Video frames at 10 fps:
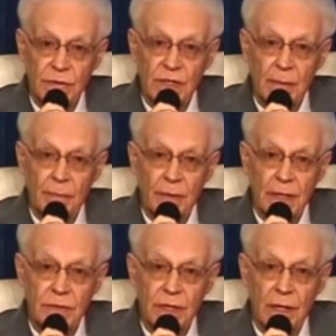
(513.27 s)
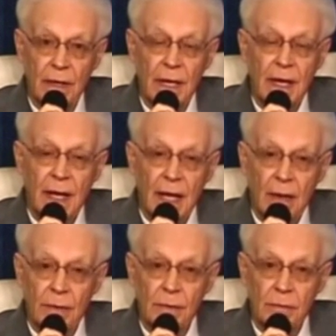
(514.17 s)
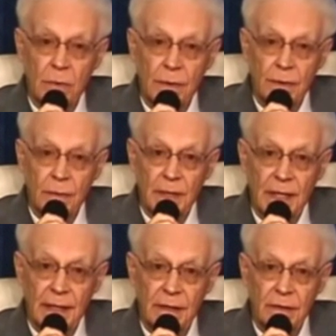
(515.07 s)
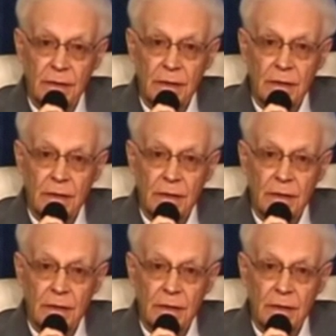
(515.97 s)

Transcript: that separates our outer mortal mind